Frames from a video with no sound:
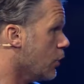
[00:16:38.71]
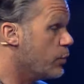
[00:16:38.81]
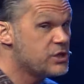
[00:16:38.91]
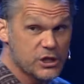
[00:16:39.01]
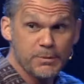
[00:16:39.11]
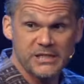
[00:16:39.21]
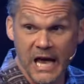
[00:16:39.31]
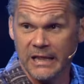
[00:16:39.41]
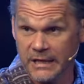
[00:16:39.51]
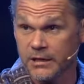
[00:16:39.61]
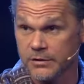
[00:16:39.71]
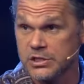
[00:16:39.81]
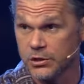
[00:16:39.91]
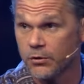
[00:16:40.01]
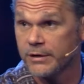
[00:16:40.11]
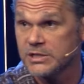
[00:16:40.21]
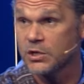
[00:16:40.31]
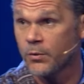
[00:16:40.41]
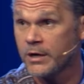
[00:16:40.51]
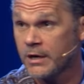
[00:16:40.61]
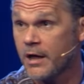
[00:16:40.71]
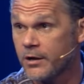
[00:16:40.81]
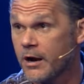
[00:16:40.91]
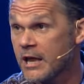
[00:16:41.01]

We should be telling those stories to one another.